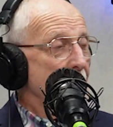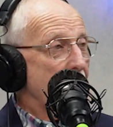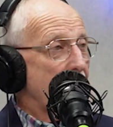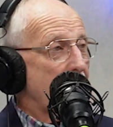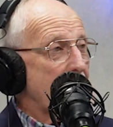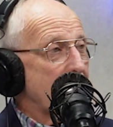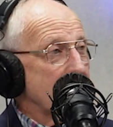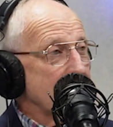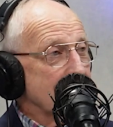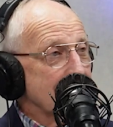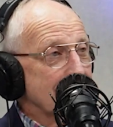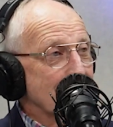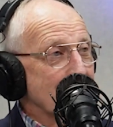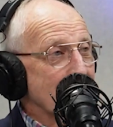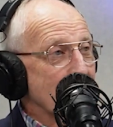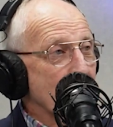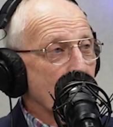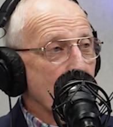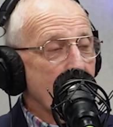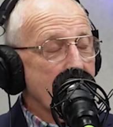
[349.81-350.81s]
hmm. and
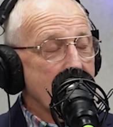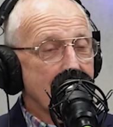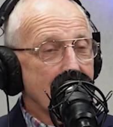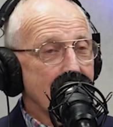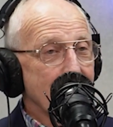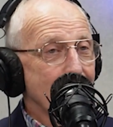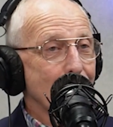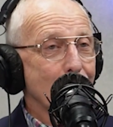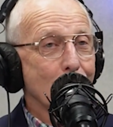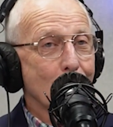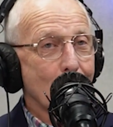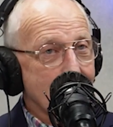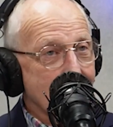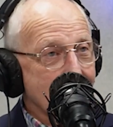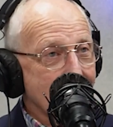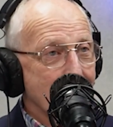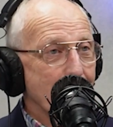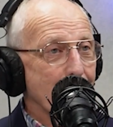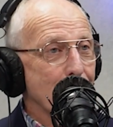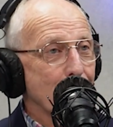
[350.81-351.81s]
we have
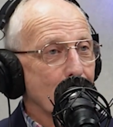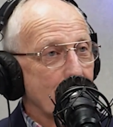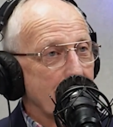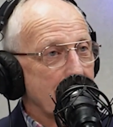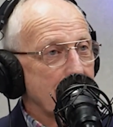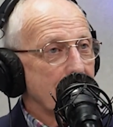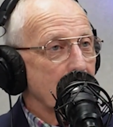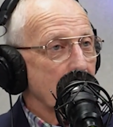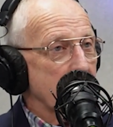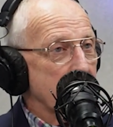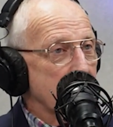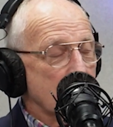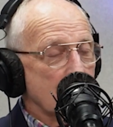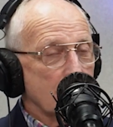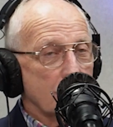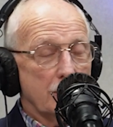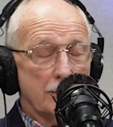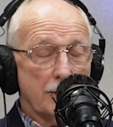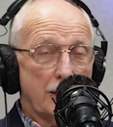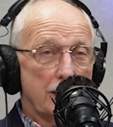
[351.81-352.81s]
just been great friends.
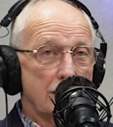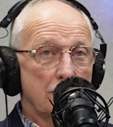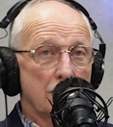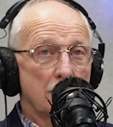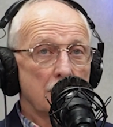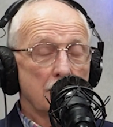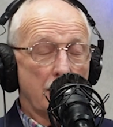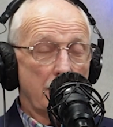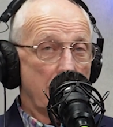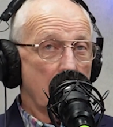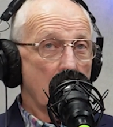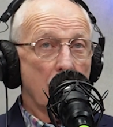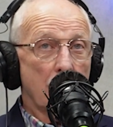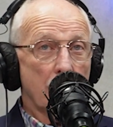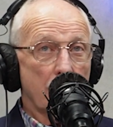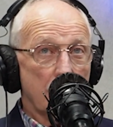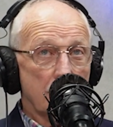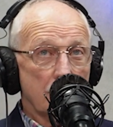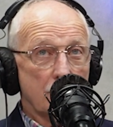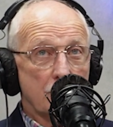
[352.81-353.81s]
In in
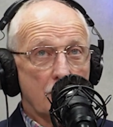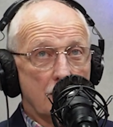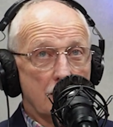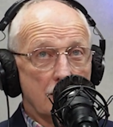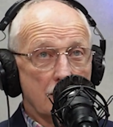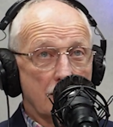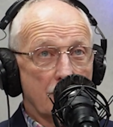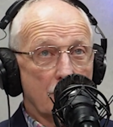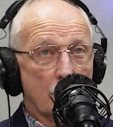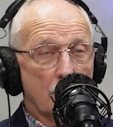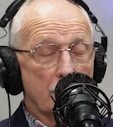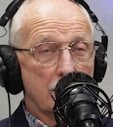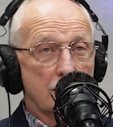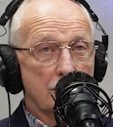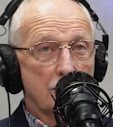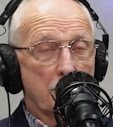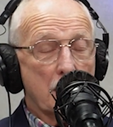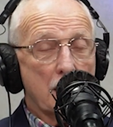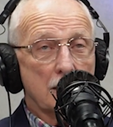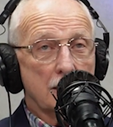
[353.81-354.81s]
all those years of working
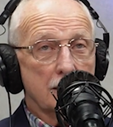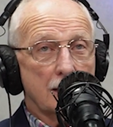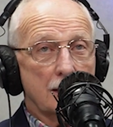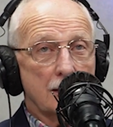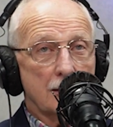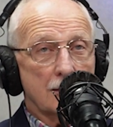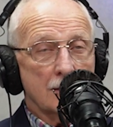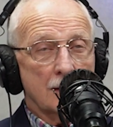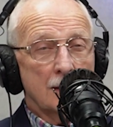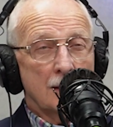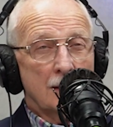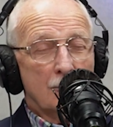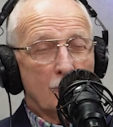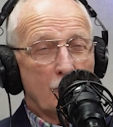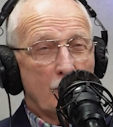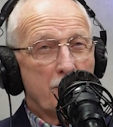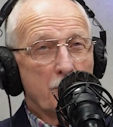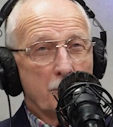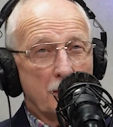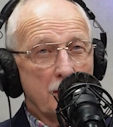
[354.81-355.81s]
in politics,
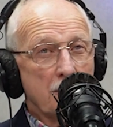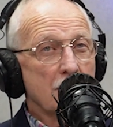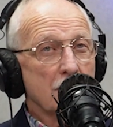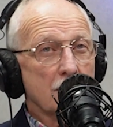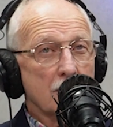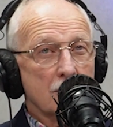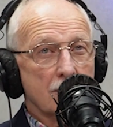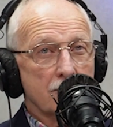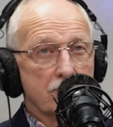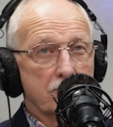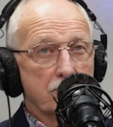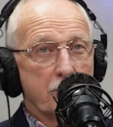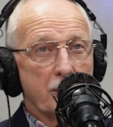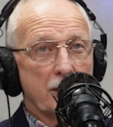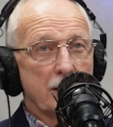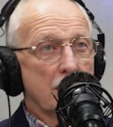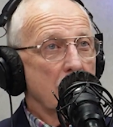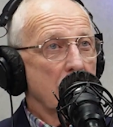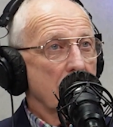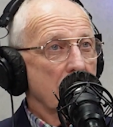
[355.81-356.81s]
we've pretty much
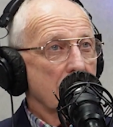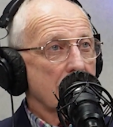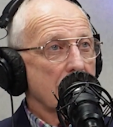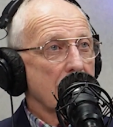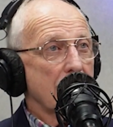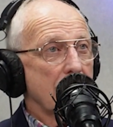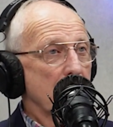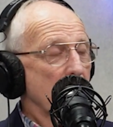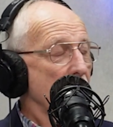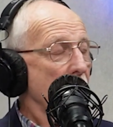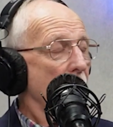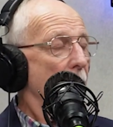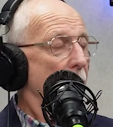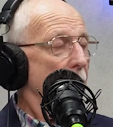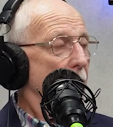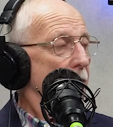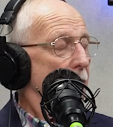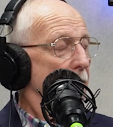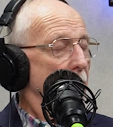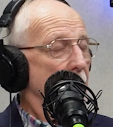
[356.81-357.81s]
been on the same
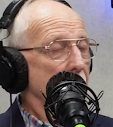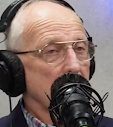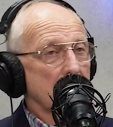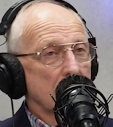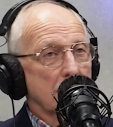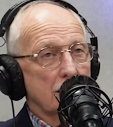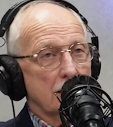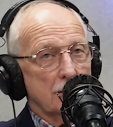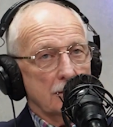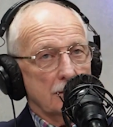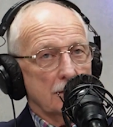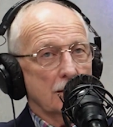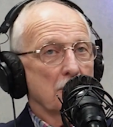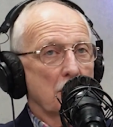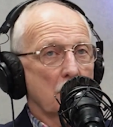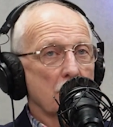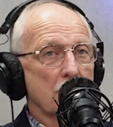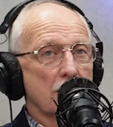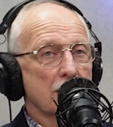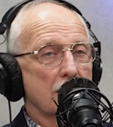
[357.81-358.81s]
side, or or, or
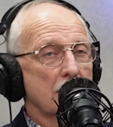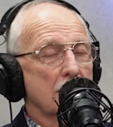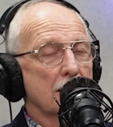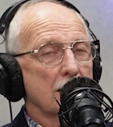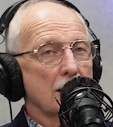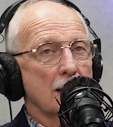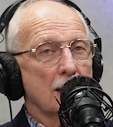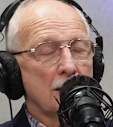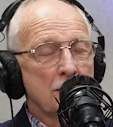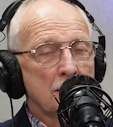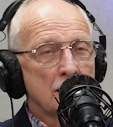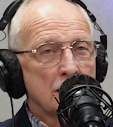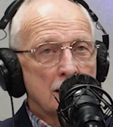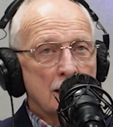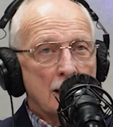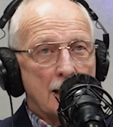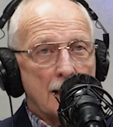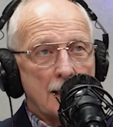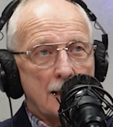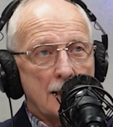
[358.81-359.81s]
most of the time,
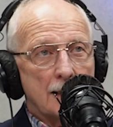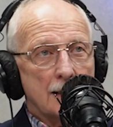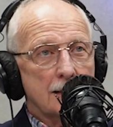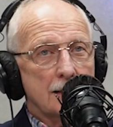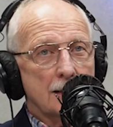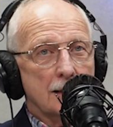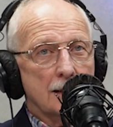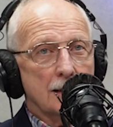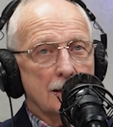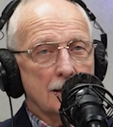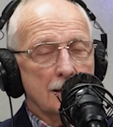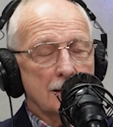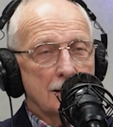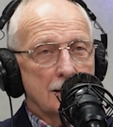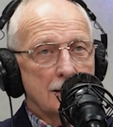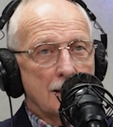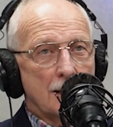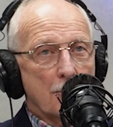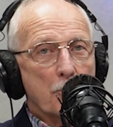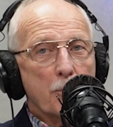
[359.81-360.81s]
and. Uh,
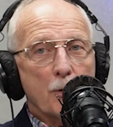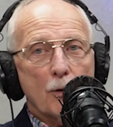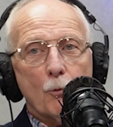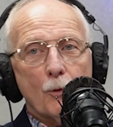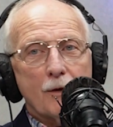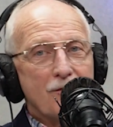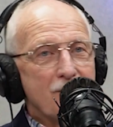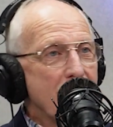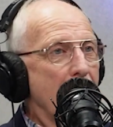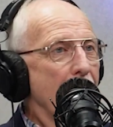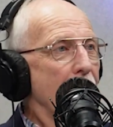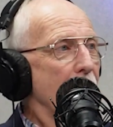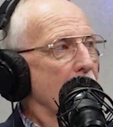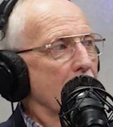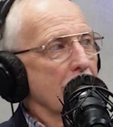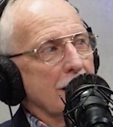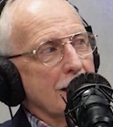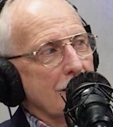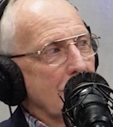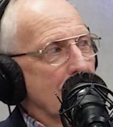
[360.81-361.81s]
but we've never
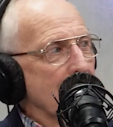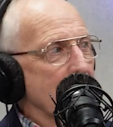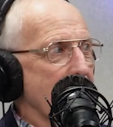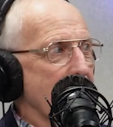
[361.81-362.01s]
done anything